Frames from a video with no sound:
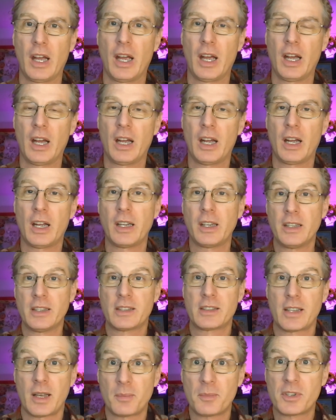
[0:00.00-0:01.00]
uh, in
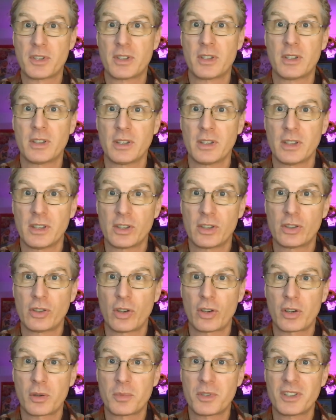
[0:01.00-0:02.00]
some
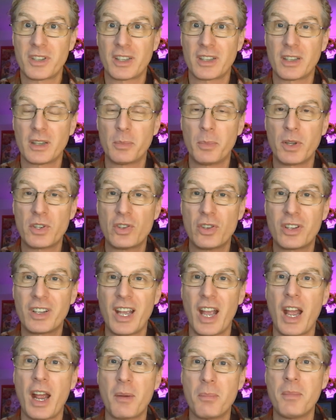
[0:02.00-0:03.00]
circumstances, but you
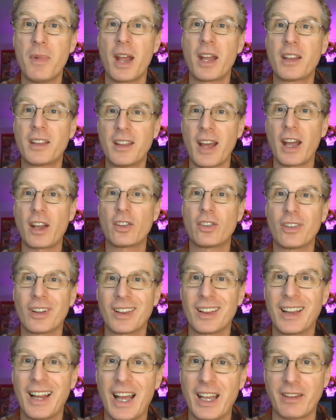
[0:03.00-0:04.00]
can't make that your
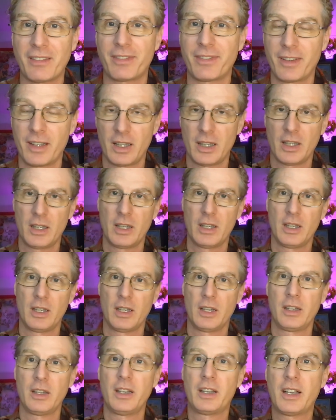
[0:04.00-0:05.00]
life.
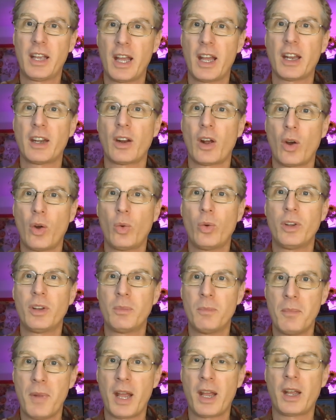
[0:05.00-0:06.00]
You can't always
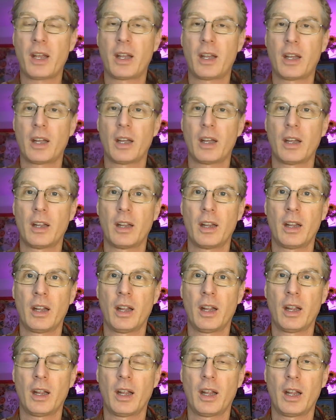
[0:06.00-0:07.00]
make
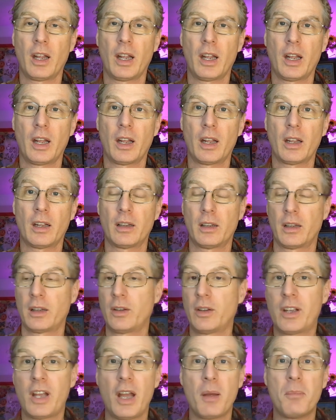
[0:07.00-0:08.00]

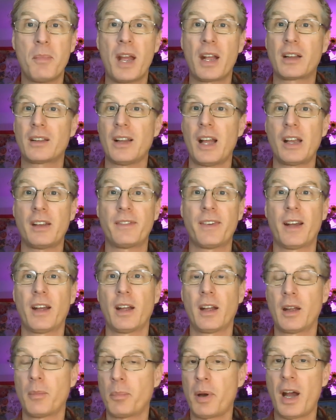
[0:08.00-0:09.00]
you can't make life
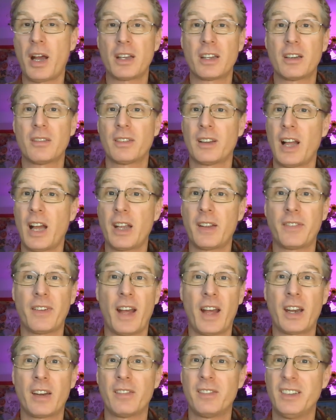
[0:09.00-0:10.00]
a positive life
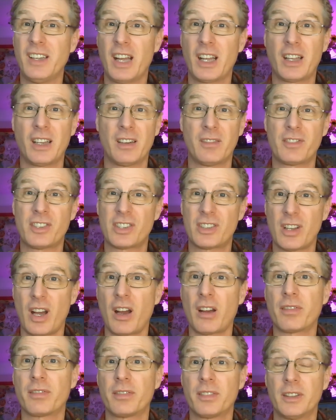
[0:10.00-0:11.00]
out of negative
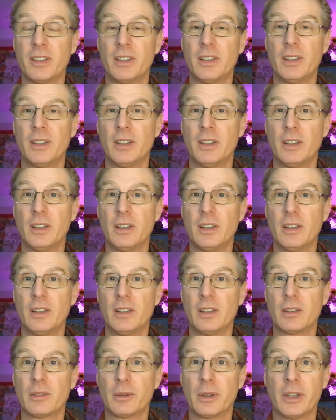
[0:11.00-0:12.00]
stuff,
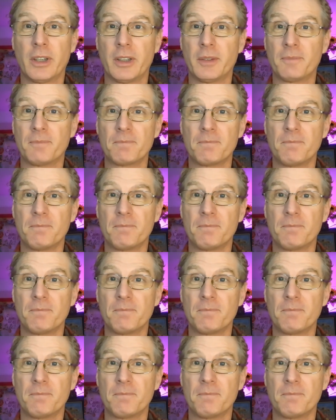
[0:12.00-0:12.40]
right?